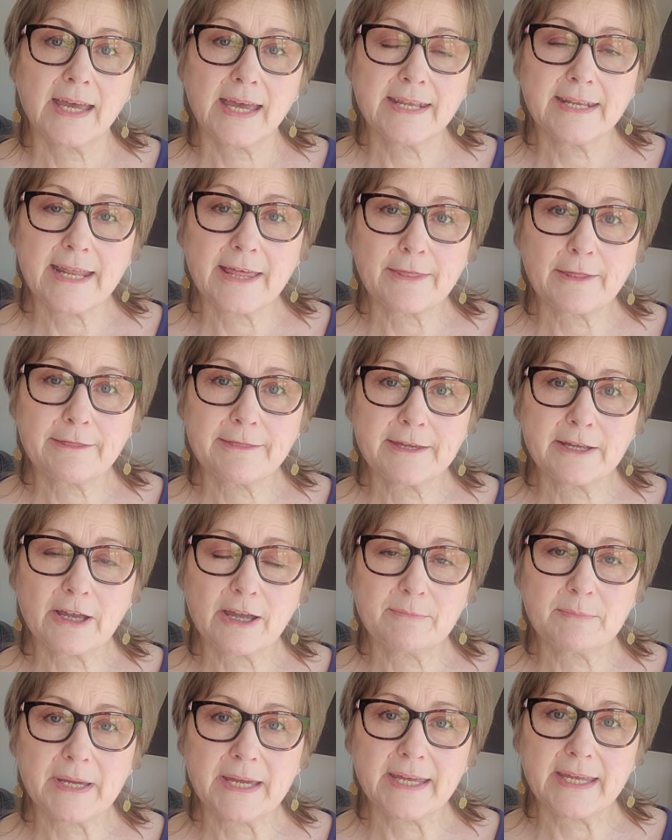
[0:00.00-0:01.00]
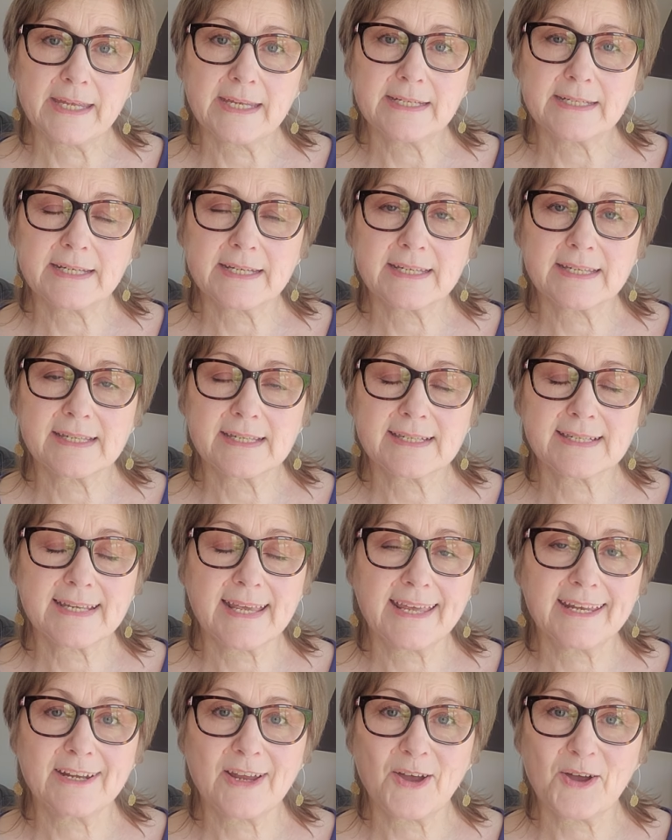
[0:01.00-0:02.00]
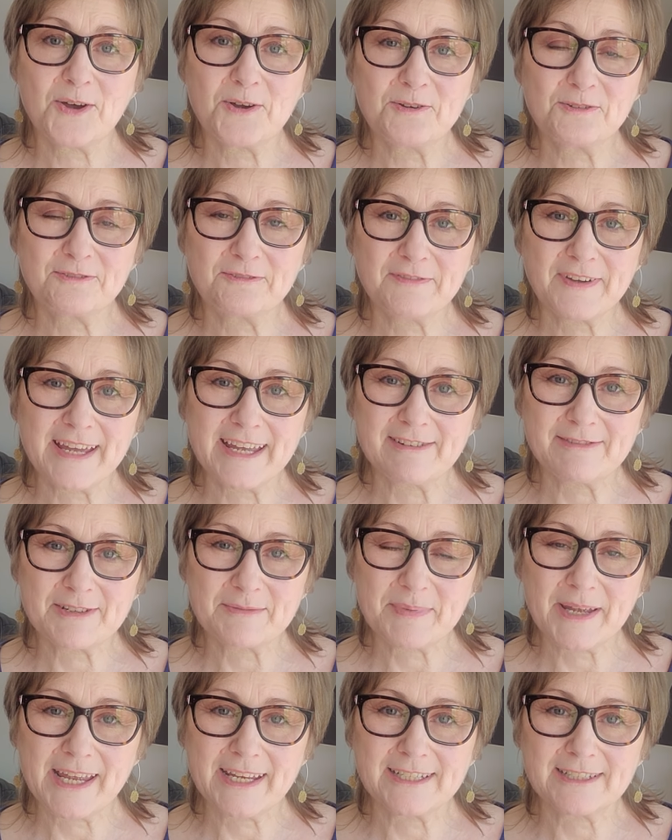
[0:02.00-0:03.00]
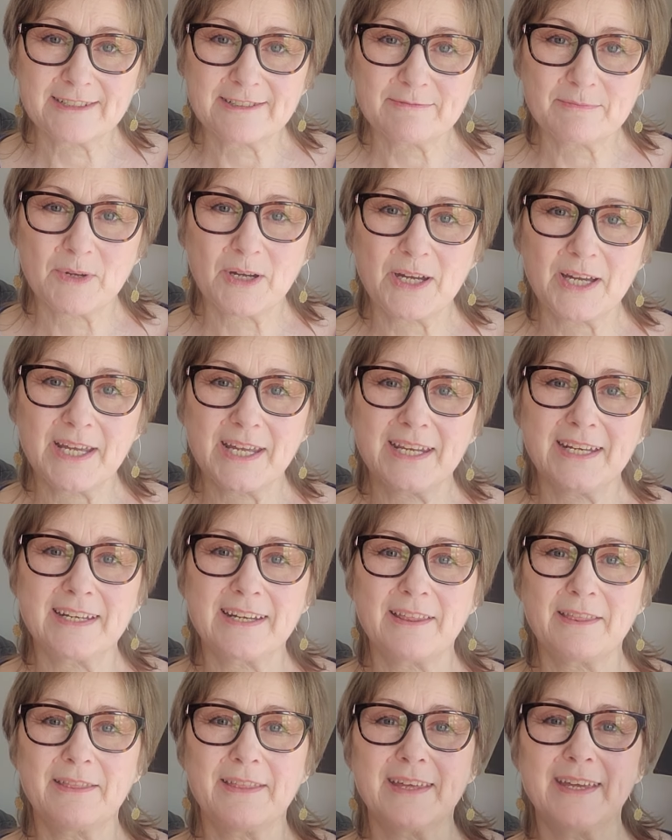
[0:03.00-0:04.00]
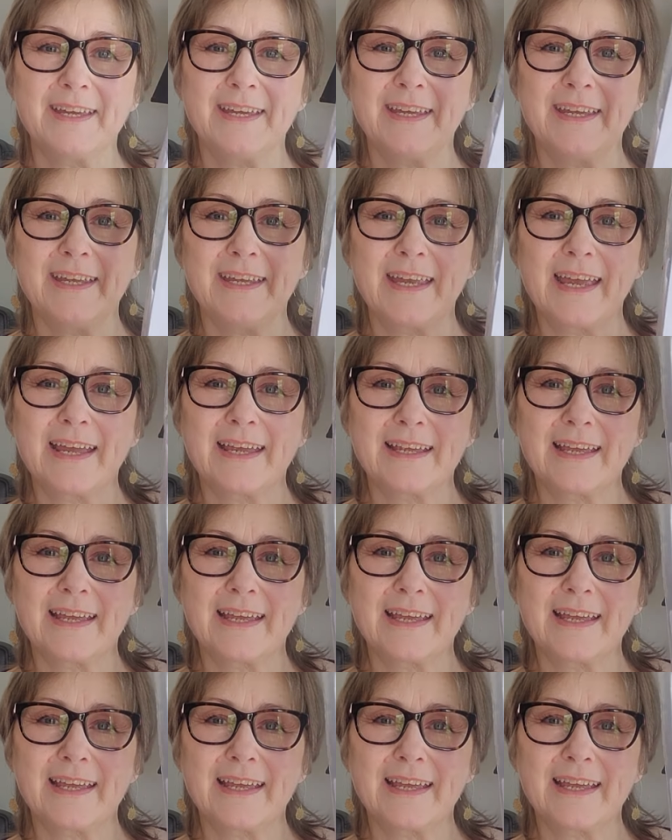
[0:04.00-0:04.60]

Another thing I made is an old favorite pattern of mine, the